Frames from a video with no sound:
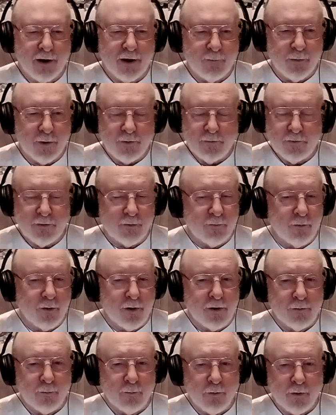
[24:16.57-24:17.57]
But if you wanted
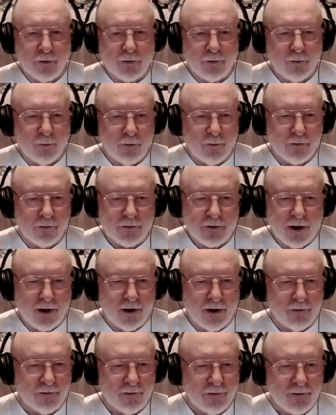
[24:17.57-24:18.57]
to work
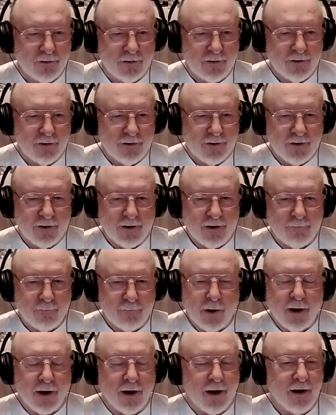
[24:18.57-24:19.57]
north-south, in
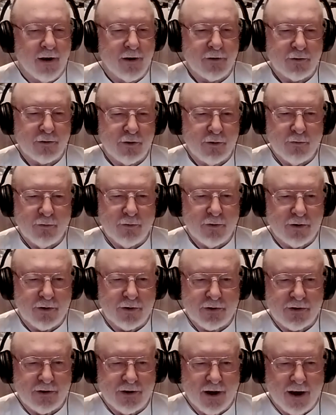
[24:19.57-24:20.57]
my house, you were
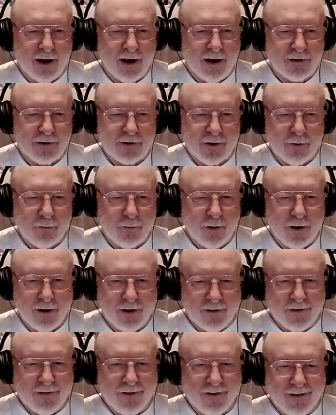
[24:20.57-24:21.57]
just
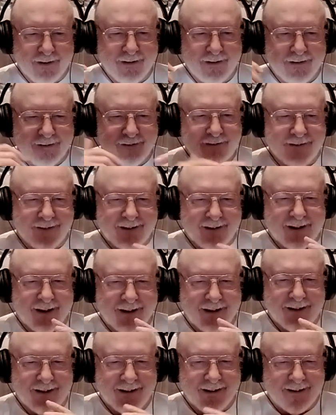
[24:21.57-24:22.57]
SOL.
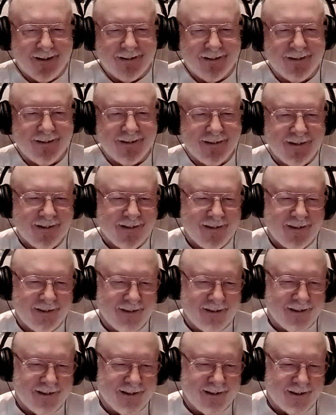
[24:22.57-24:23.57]
Okay.
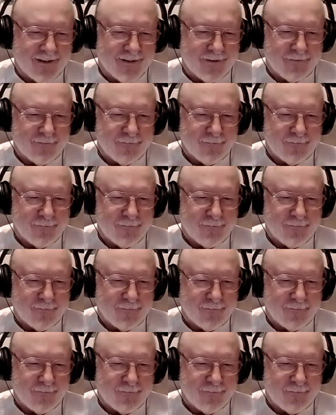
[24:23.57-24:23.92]
So.